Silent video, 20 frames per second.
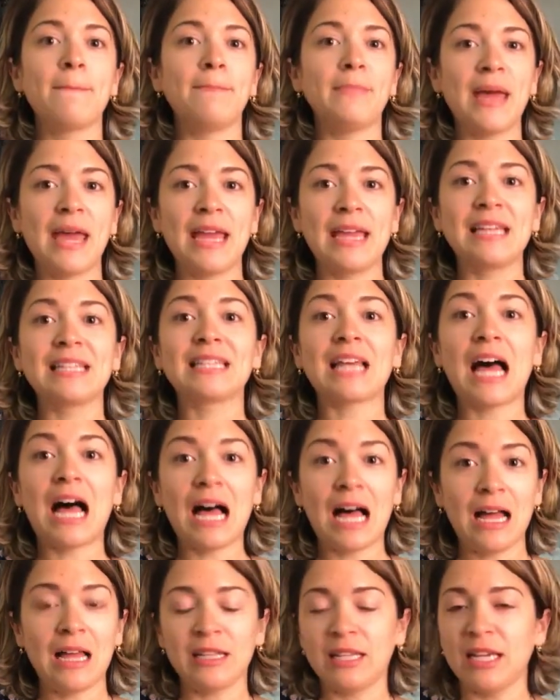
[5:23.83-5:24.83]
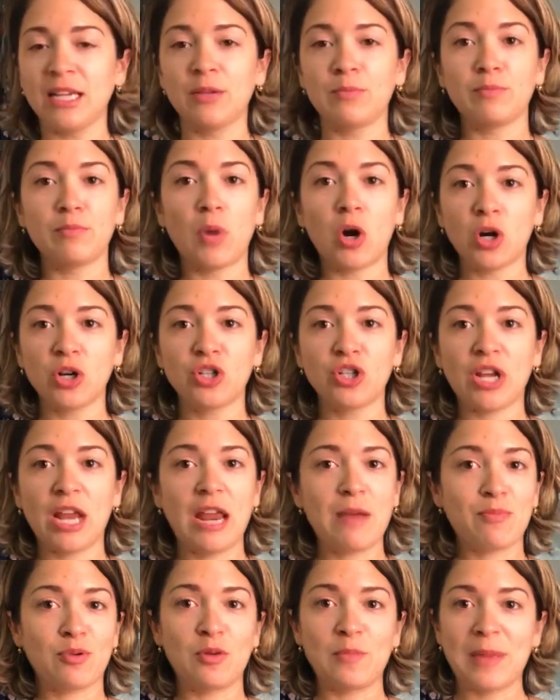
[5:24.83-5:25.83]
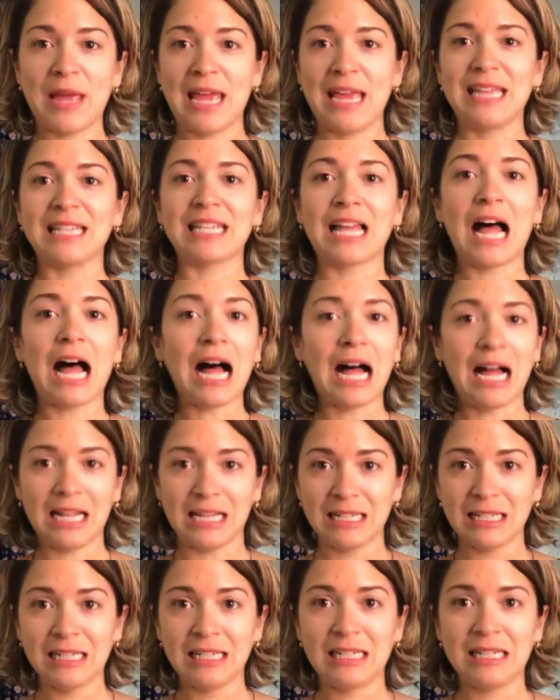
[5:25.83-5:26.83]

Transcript: May is hot, like March, April, May is hot.